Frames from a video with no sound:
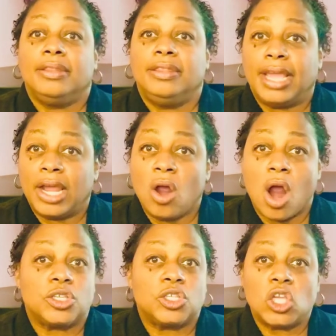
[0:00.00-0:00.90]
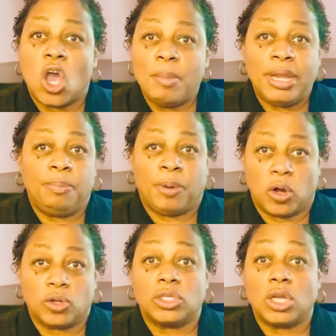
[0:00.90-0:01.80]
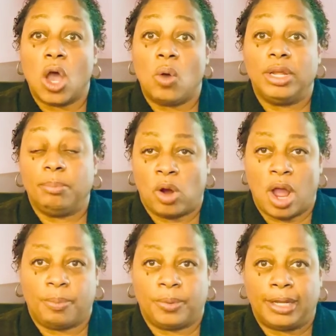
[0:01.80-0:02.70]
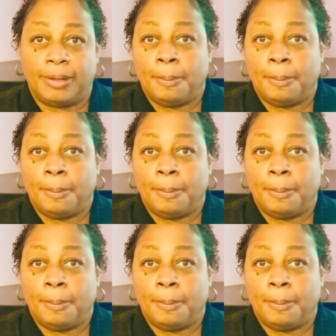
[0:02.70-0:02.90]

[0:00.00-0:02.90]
There are so many perks to owning property.